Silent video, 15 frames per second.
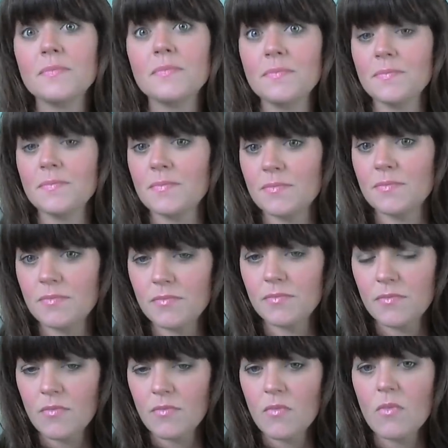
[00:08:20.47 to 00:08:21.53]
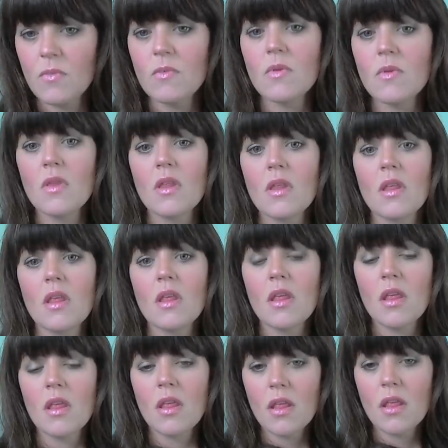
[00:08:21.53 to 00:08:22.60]

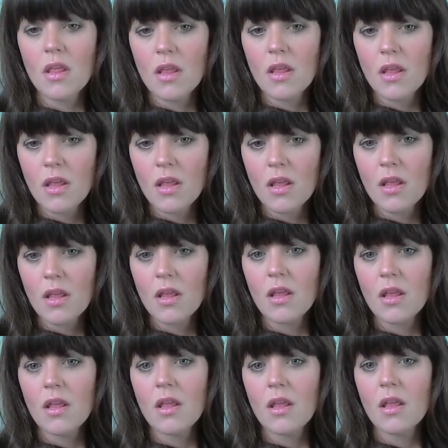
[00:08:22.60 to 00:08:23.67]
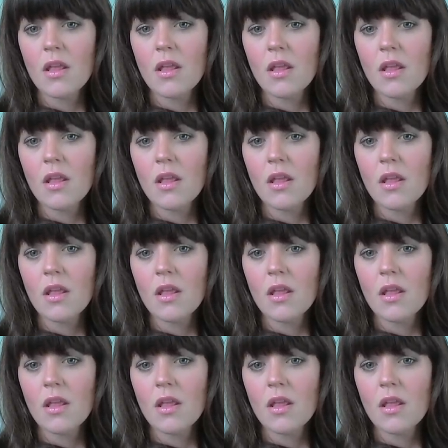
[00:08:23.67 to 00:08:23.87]
No words are spoken by the person on screen.